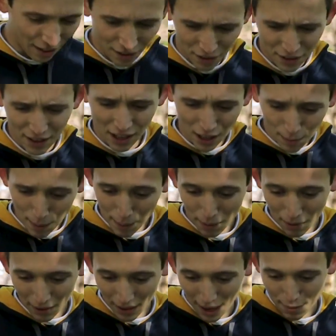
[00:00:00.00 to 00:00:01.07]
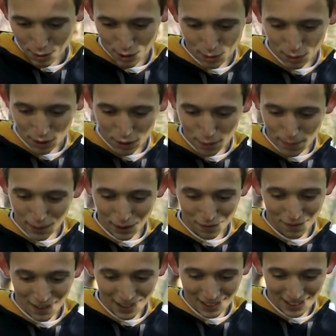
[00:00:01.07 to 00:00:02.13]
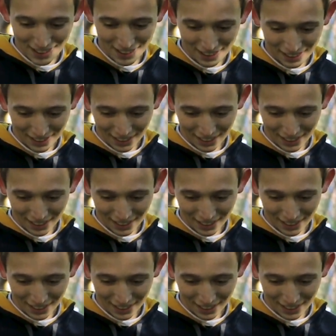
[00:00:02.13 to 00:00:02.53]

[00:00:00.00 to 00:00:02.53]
don't know. Do you think other people on campus would want to do pillow fights?